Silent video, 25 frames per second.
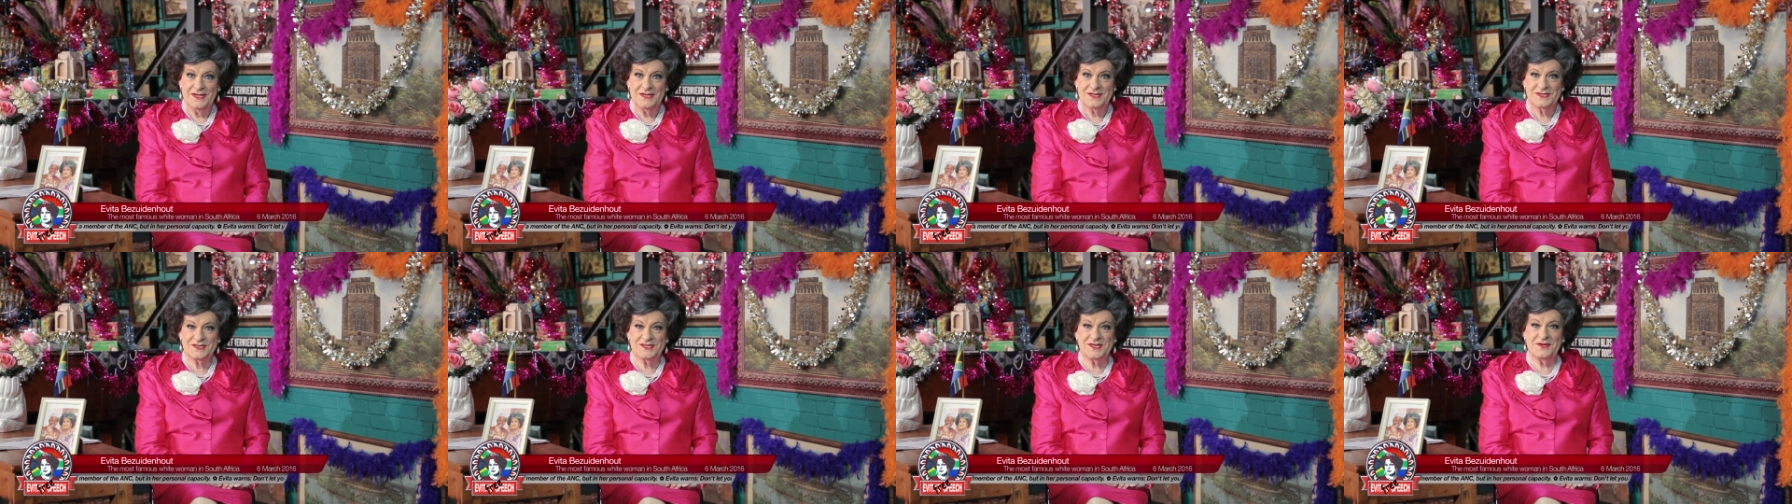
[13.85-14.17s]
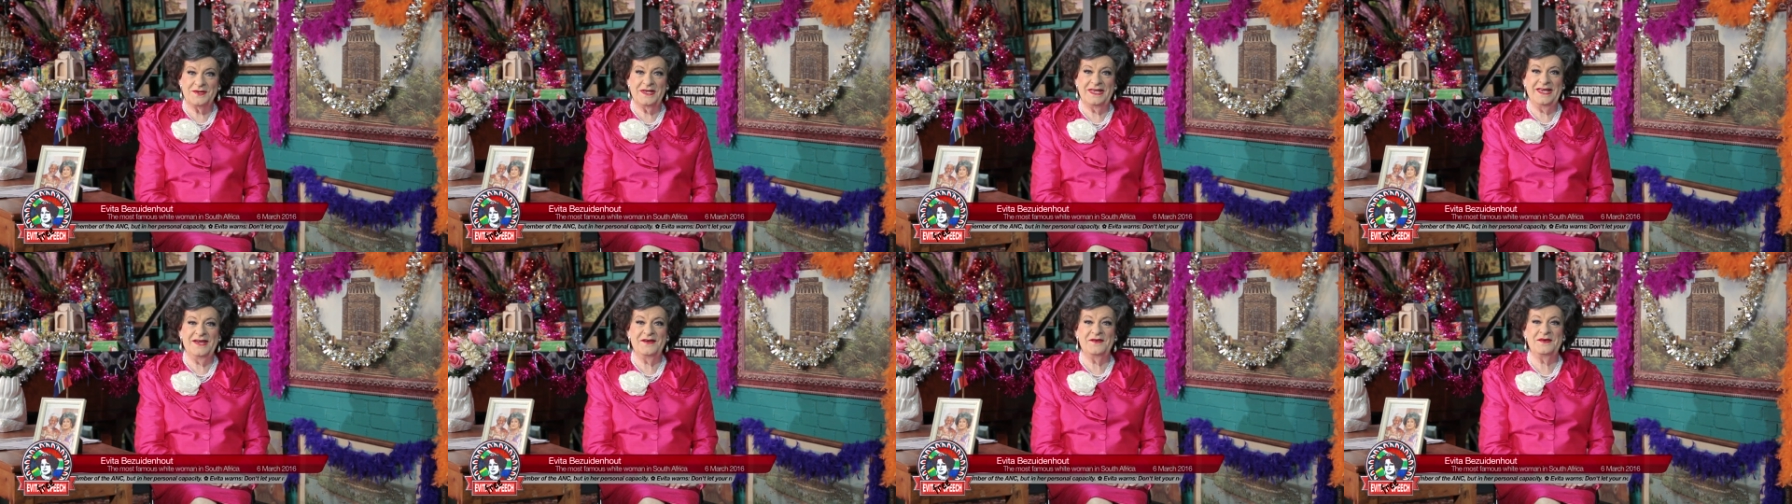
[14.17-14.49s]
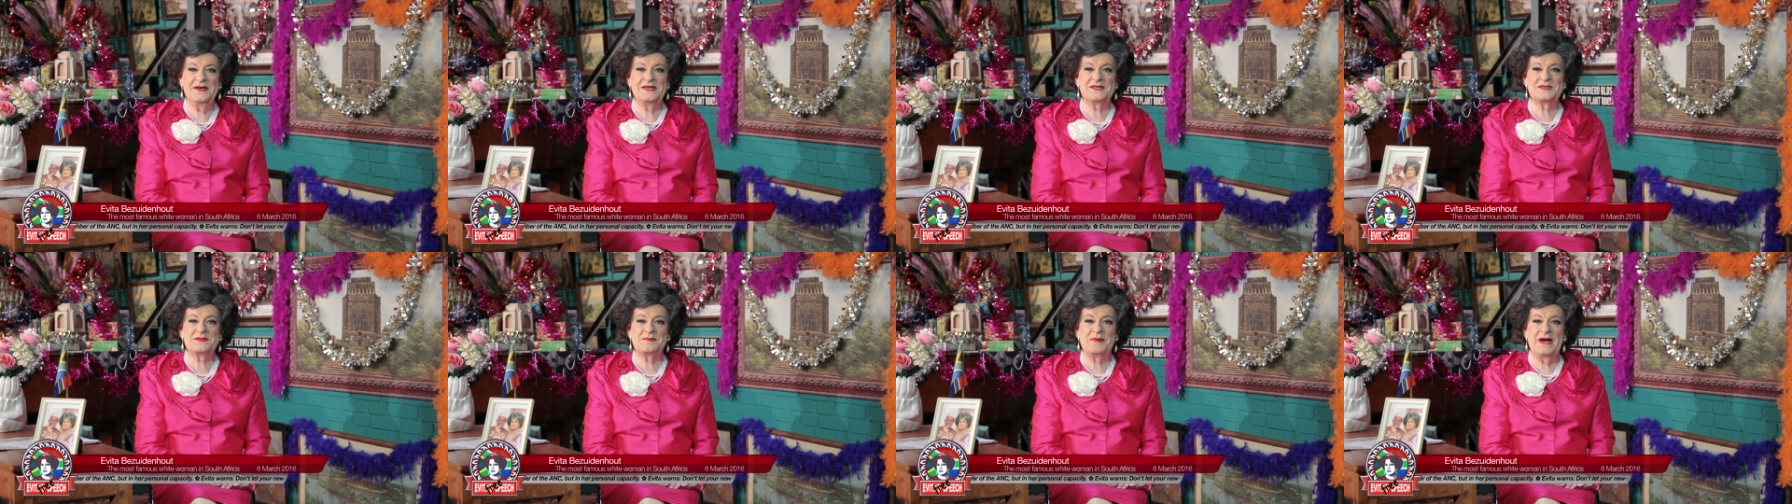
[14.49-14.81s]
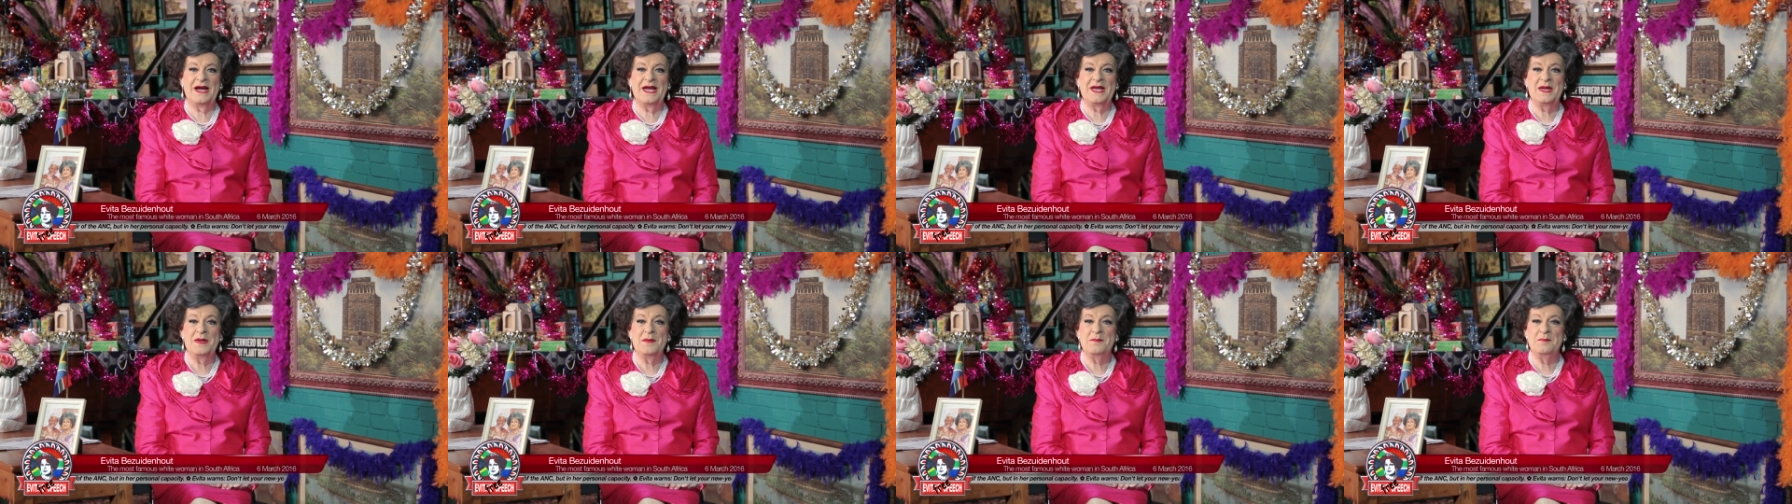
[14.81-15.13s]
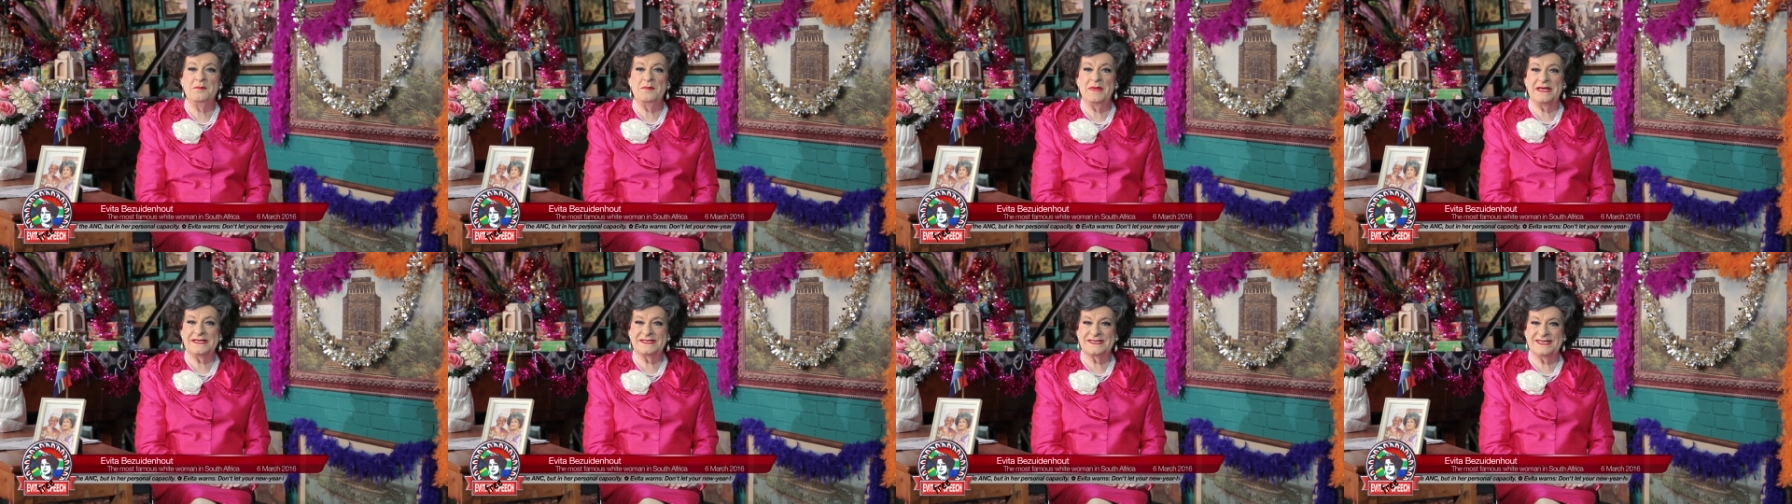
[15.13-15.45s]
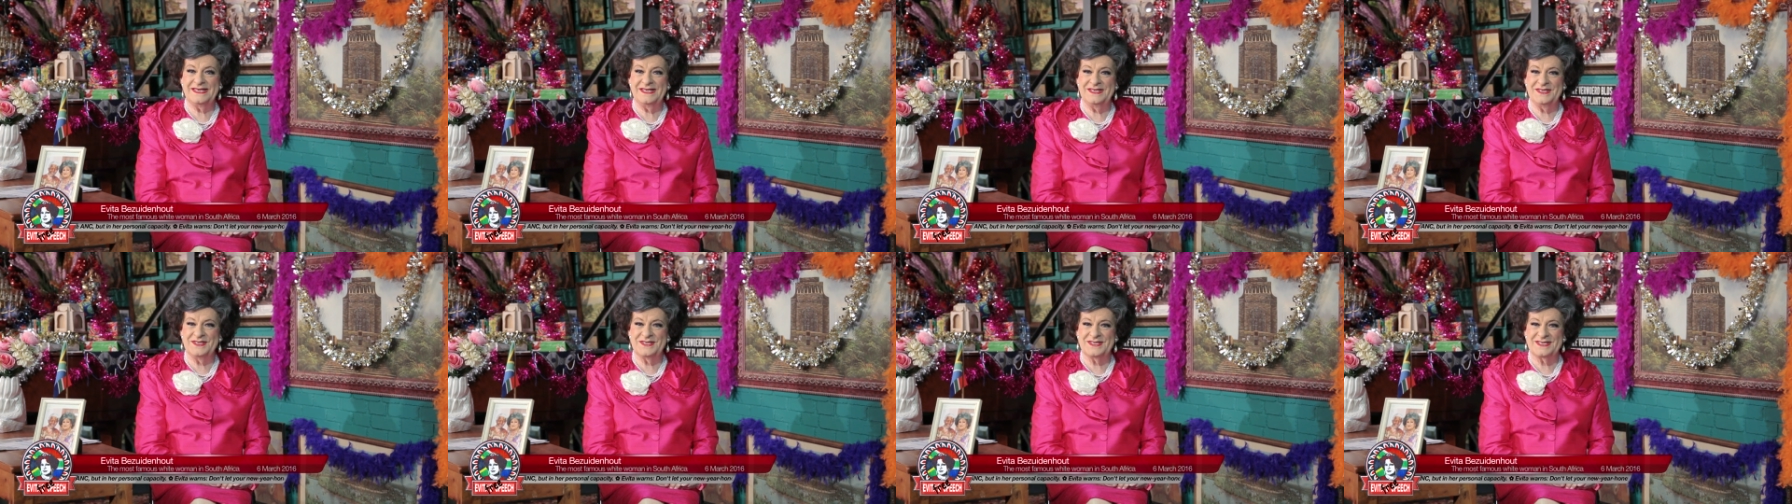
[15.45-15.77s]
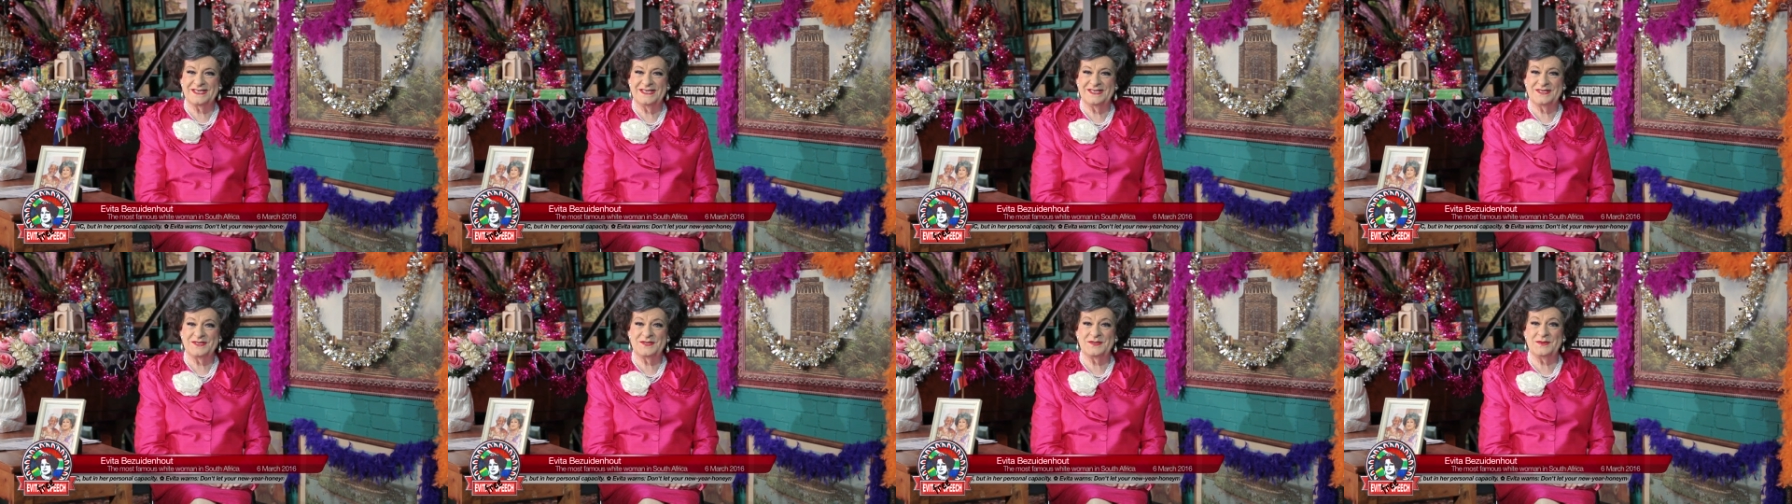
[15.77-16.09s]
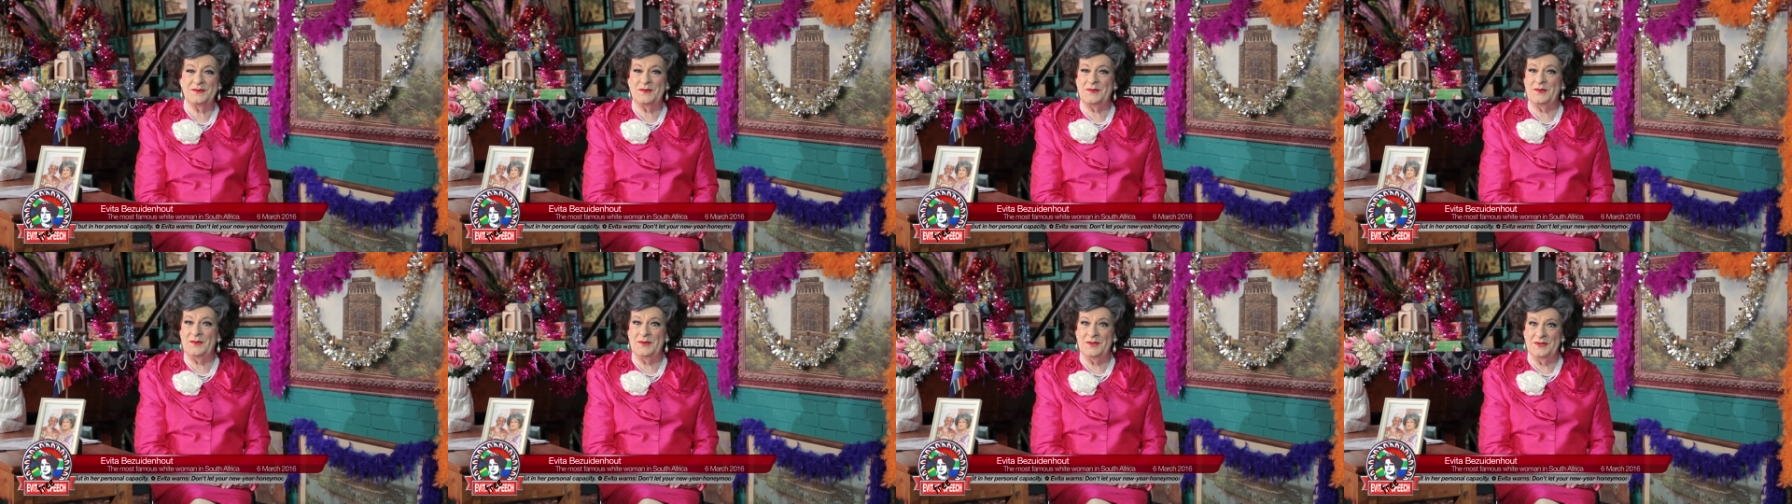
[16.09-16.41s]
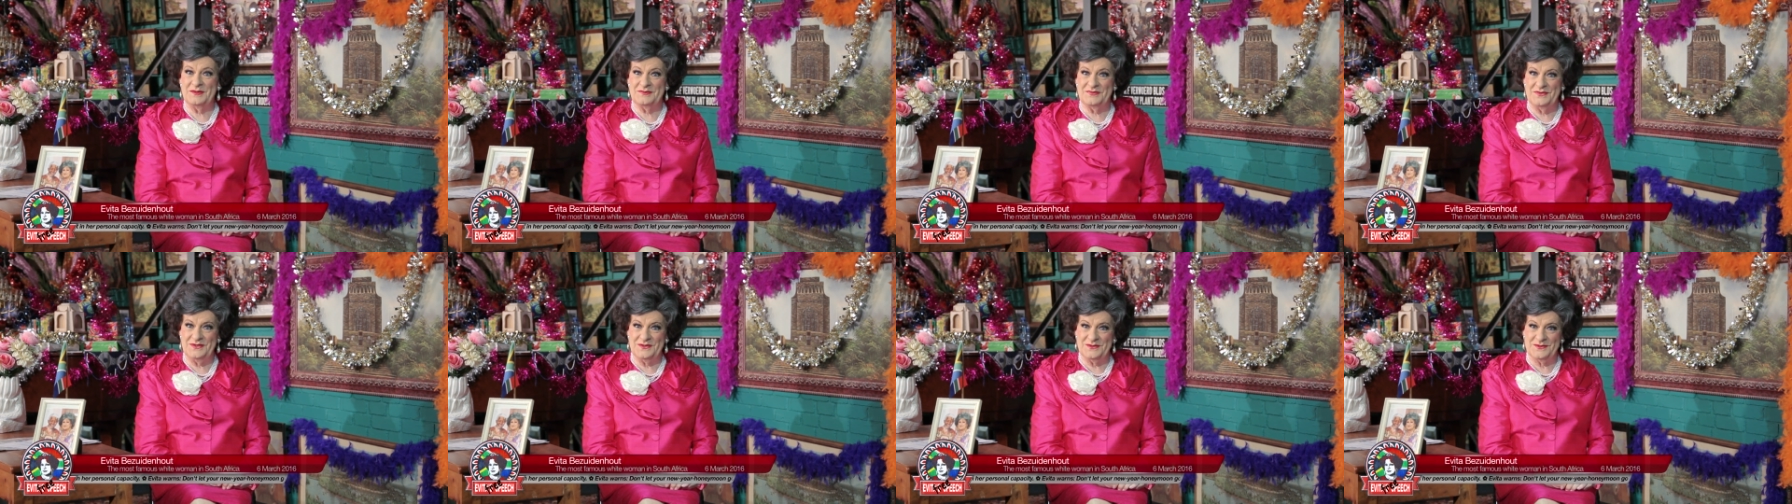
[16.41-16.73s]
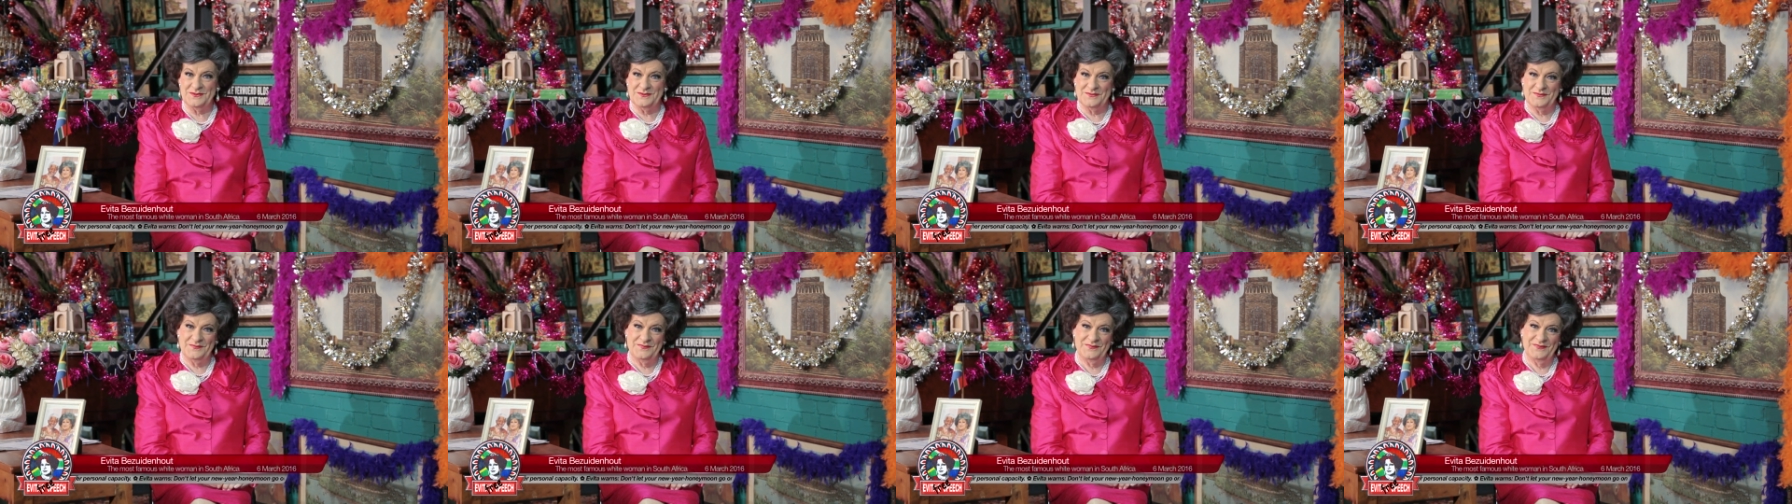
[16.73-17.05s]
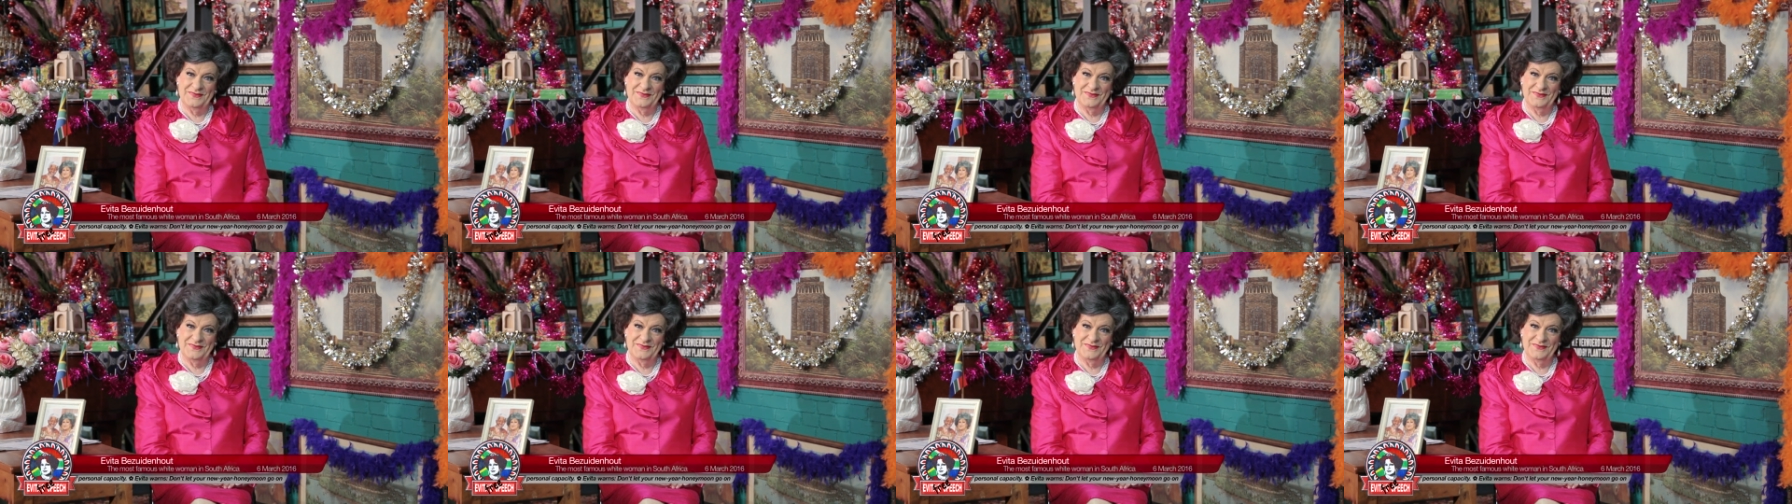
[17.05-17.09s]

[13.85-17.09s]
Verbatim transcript: So here is my message to all of you.